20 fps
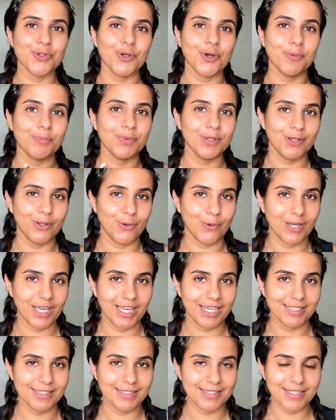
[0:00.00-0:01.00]
your
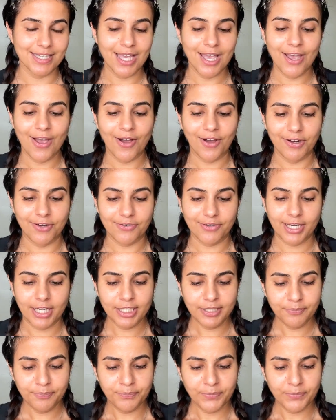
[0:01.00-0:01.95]
pillowcase. All right,